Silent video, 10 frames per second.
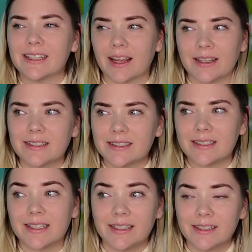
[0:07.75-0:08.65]
19,
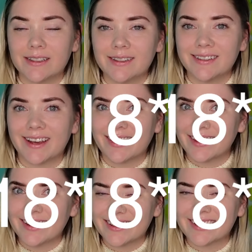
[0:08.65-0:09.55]
I think.